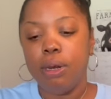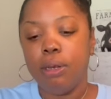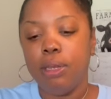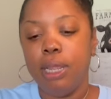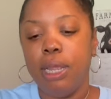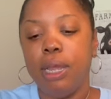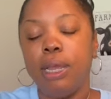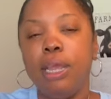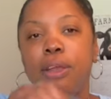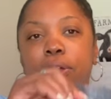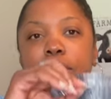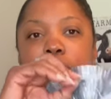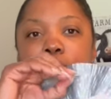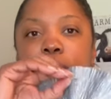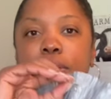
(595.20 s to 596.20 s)
Yeah, here it
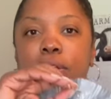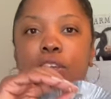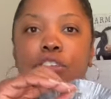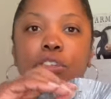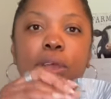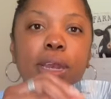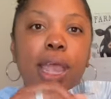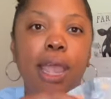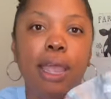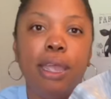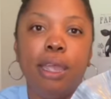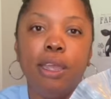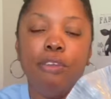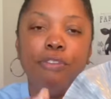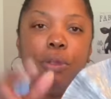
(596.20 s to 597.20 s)
is, because you can hang
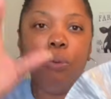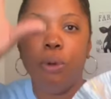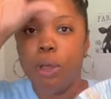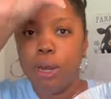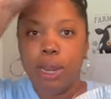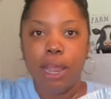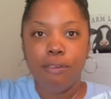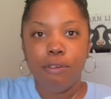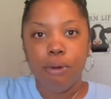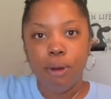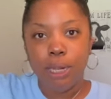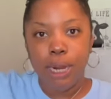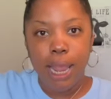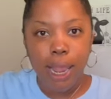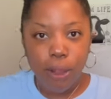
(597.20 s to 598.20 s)
it if you want to have all
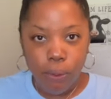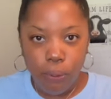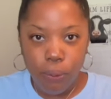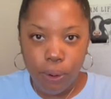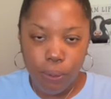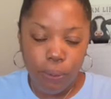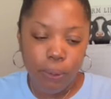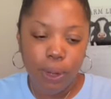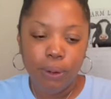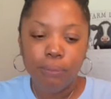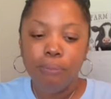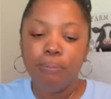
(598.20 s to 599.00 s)
of that going on.